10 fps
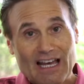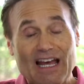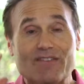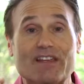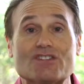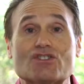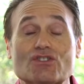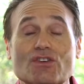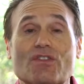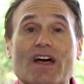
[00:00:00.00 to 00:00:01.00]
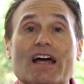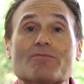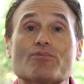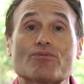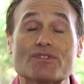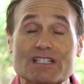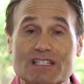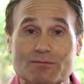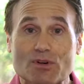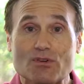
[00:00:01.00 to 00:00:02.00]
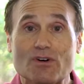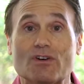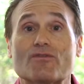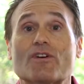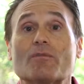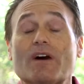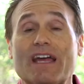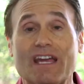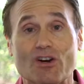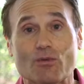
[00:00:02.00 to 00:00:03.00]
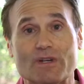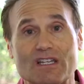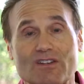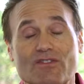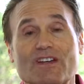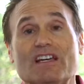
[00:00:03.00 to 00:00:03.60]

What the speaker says: And they took that principle from a hair weave